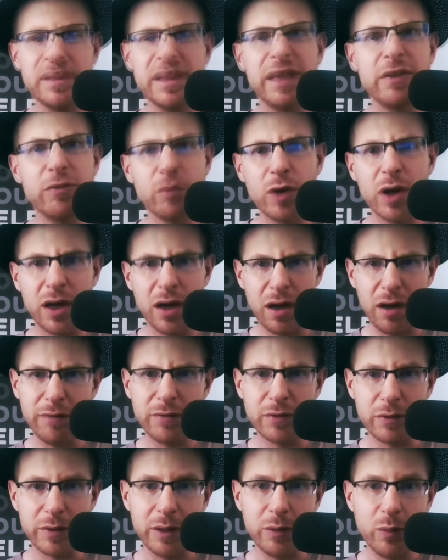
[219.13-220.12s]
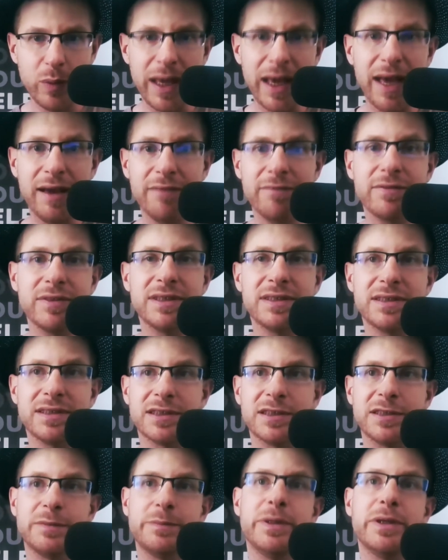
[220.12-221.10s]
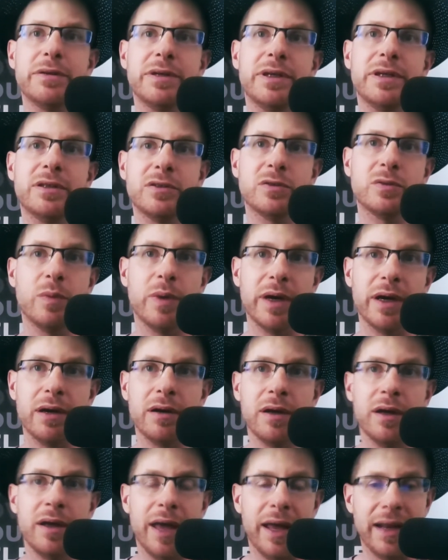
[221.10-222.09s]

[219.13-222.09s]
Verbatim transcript: In recovery, we have this experience where,